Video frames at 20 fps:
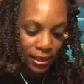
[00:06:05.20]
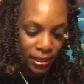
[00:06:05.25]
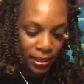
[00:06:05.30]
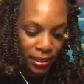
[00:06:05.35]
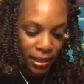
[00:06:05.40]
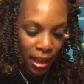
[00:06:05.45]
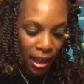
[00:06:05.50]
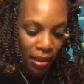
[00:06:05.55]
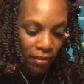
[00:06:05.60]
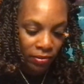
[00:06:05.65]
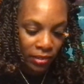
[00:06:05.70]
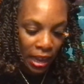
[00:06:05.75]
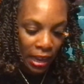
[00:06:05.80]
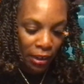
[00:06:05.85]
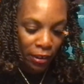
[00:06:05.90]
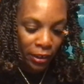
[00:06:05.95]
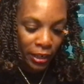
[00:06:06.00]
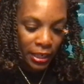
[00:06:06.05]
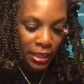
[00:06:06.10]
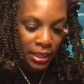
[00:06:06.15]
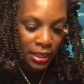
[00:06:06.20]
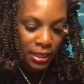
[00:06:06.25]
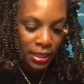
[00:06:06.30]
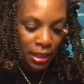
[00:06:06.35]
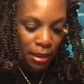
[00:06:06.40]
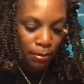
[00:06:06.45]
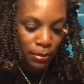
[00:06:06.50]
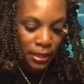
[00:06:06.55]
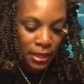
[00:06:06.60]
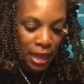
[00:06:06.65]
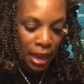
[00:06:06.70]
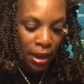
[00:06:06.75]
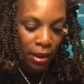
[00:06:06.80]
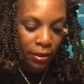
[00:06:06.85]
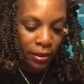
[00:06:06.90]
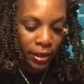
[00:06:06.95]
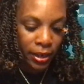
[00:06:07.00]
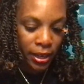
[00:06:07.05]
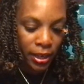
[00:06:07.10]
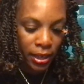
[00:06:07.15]
I've digressed. I'm sorry.
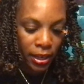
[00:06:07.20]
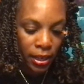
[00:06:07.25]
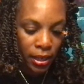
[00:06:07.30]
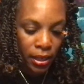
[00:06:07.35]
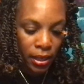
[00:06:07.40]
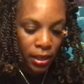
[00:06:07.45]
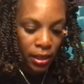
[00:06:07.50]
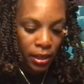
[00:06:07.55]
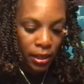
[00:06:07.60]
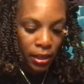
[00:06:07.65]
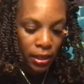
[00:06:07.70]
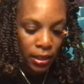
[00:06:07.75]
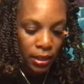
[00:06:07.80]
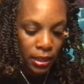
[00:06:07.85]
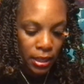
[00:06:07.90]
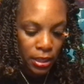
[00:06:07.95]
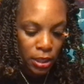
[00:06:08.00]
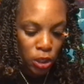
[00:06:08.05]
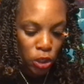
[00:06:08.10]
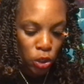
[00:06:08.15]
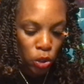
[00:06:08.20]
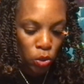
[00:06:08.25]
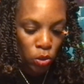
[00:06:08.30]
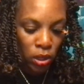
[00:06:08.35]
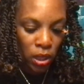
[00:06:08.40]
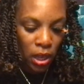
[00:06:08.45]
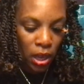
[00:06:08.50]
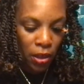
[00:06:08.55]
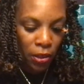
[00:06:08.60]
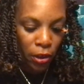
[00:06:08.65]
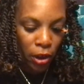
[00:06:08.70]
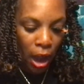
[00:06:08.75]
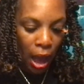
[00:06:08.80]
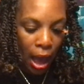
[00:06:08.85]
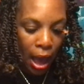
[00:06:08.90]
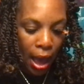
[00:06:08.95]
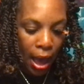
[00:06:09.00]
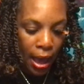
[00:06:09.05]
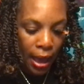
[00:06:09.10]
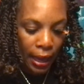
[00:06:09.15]
Let's do the other
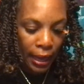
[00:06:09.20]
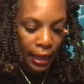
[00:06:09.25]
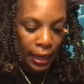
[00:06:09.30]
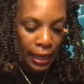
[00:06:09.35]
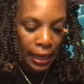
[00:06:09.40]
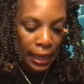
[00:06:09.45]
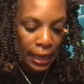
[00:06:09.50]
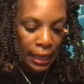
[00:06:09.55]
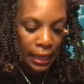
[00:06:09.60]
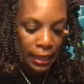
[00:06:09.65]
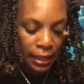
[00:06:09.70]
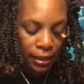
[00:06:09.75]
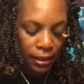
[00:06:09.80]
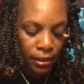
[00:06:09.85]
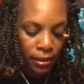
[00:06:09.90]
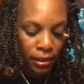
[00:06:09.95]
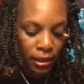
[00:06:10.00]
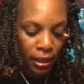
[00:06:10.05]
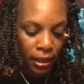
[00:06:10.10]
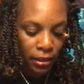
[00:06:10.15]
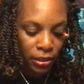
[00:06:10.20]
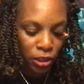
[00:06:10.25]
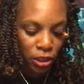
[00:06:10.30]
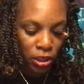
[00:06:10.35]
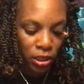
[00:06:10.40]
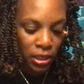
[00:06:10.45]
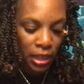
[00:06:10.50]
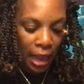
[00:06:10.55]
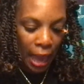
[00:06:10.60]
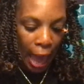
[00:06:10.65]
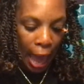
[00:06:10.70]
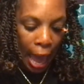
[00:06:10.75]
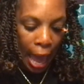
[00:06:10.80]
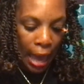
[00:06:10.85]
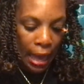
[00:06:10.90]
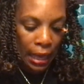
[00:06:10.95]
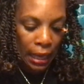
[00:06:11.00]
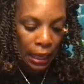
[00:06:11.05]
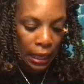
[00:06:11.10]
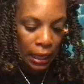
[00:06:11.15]
eye. I shouldn't say ah.
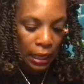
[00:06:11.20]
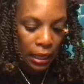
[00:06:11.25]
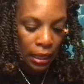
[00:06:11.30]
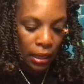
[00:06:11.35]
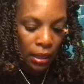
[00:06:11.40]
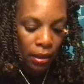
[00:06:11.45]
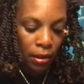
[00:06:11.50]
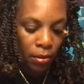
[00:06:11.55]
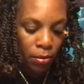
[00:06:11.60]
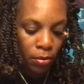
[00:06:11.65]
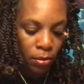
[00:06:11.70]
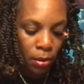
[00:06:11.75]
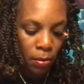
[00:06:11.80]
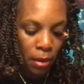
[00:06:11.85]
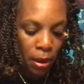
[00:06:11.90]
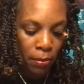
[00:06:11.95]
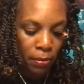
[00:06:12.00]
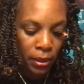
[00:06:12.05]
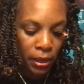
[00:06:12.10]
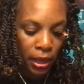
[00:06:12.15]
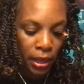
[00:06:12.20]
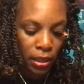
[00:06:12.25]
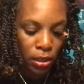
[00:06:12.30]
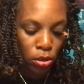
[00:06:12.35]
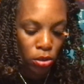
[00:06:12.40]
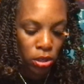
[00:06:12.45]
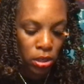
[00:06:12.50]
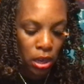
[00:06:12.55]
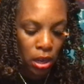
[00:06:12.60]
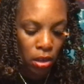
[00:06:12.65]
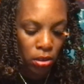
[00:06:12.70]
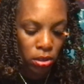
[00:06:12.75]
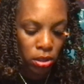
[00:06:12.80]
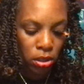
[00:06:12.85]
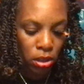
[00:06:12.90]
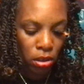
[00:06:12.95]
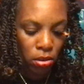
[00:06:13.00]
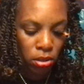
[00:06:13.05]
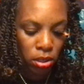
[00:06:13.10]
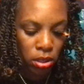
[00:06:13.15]
My mom be like, you sound
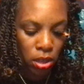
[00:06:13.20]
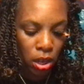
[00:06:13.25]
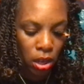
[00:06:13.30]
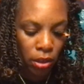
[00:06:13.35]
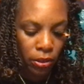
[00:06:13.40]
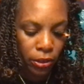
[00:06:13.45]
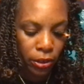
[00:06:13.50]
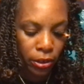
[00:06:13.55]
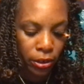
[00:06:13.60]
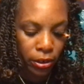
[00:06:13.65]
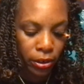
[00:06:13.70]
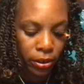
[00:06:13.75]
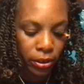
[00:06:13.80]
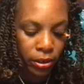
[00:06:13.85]
so southern.